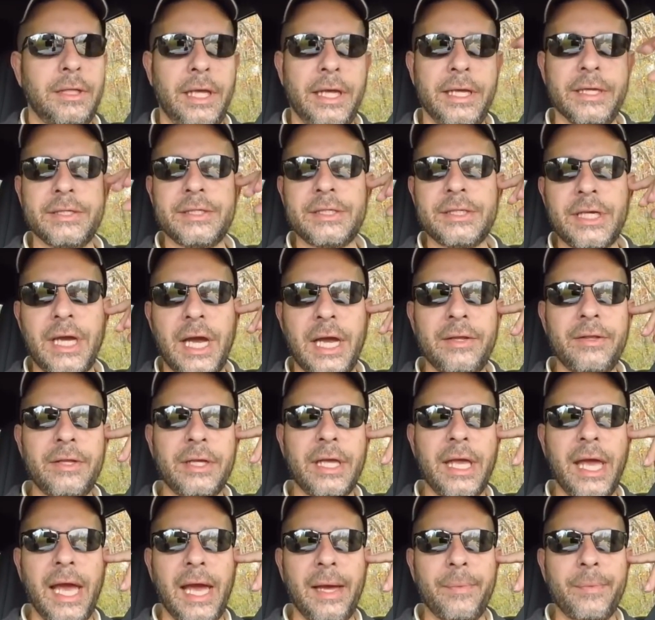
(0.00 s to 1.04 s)
inside the
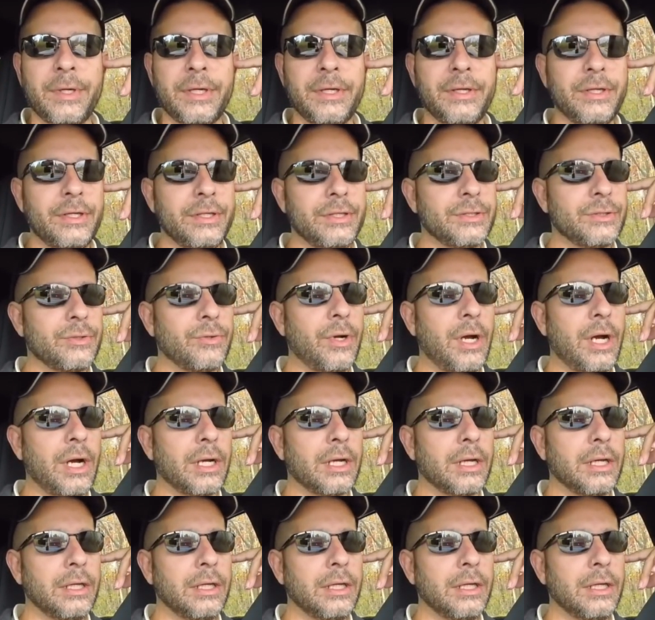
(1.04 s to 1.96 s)
cabin of this truck.